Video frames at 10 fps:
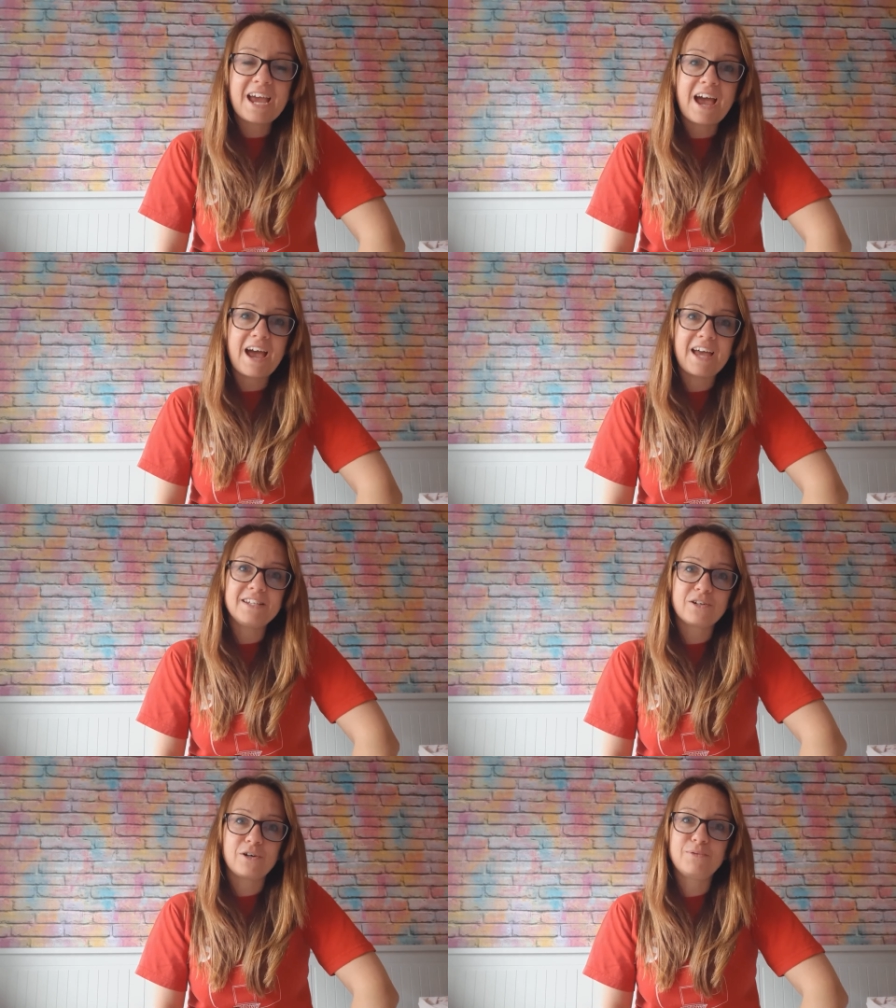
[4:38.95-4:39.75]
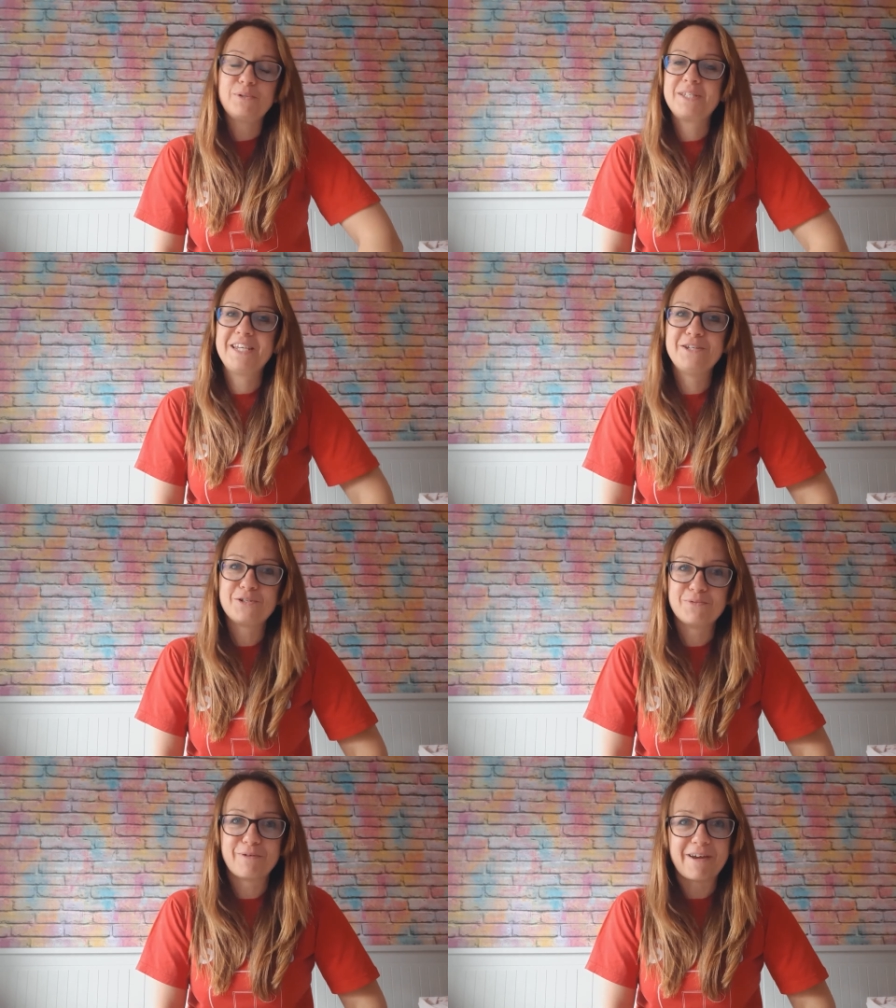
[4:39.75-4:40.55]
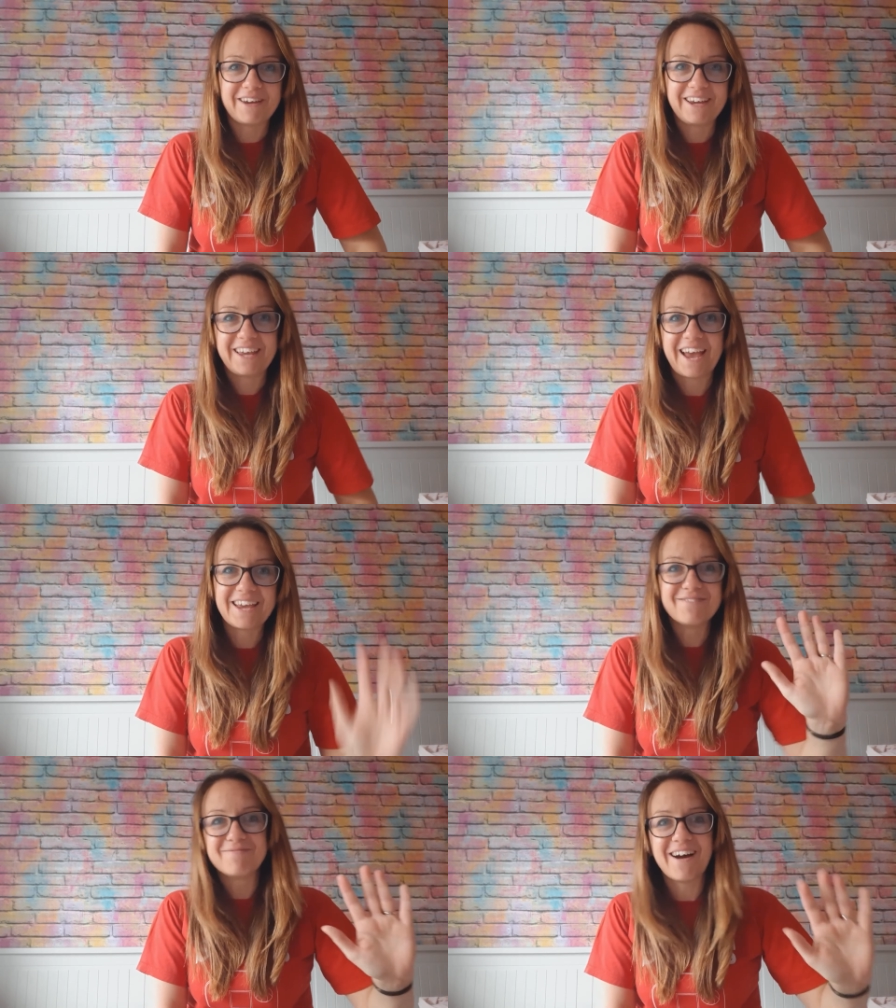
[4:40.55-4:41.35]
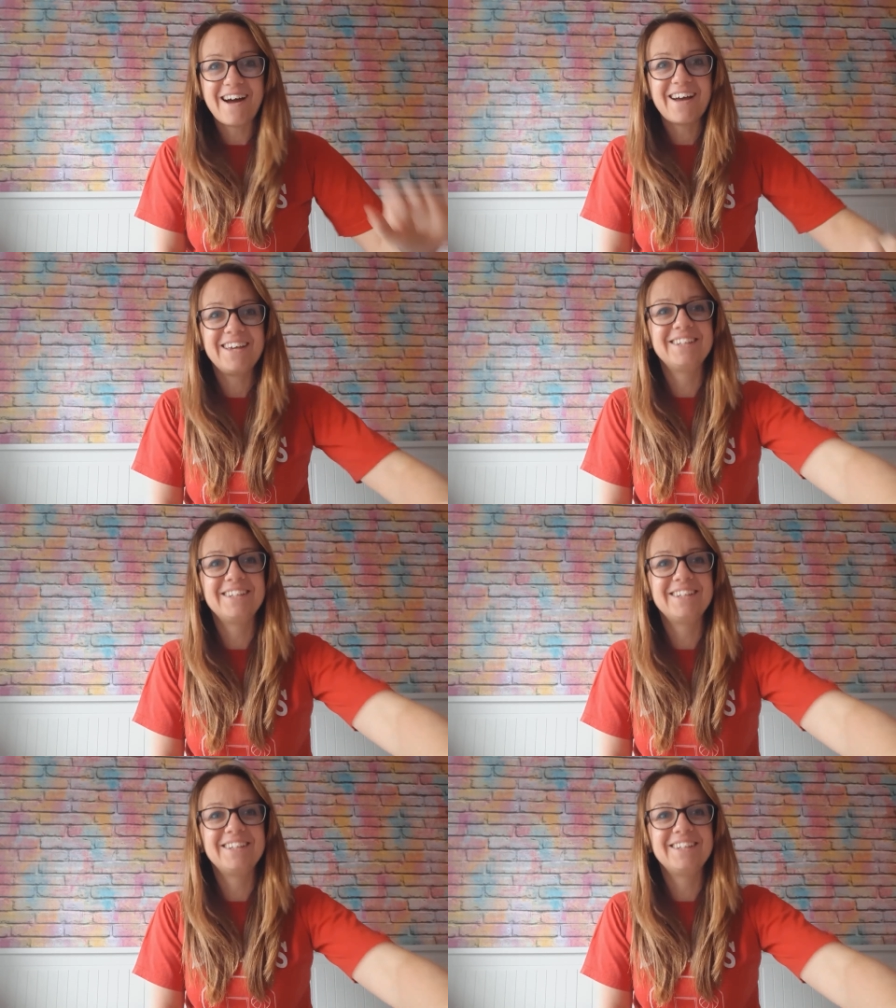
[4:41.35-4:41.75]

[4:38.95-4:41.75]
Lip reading: and I will see you tomorrow. Okay, bye.